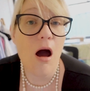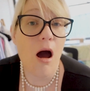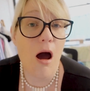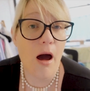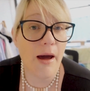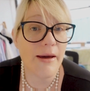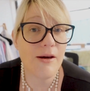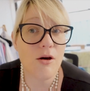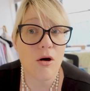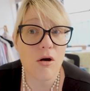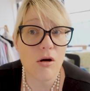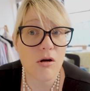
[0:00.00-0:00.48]

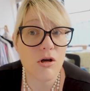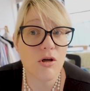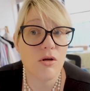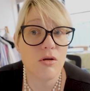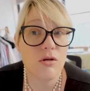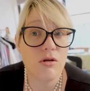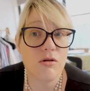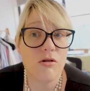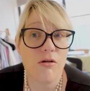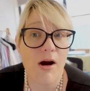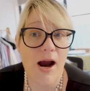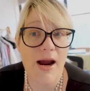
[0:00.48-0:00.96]
I got
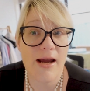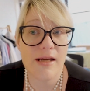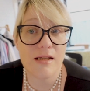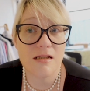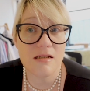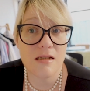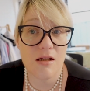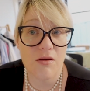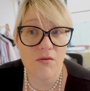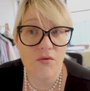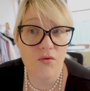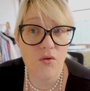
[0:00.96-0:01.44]
good
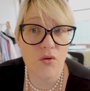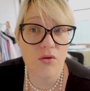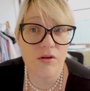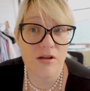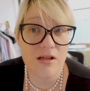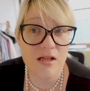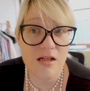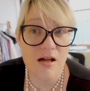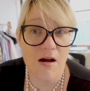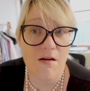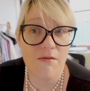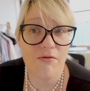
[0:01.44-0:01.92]
grades for the
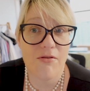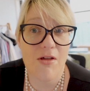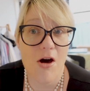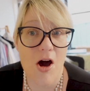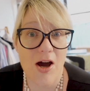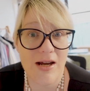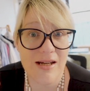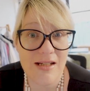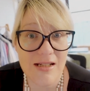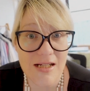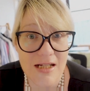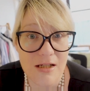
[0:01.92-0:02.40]
stuff that
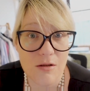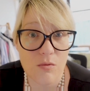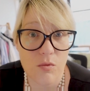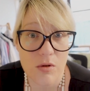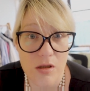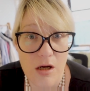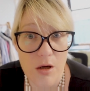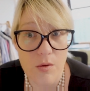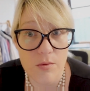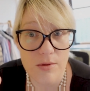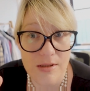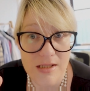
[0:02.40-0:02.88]
I did
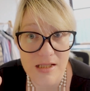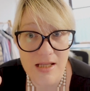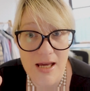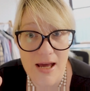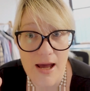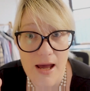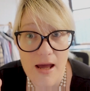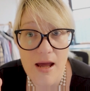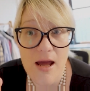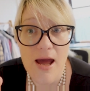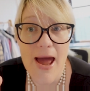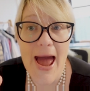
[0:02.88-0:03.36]
when I was
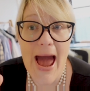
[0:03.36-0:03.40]
there.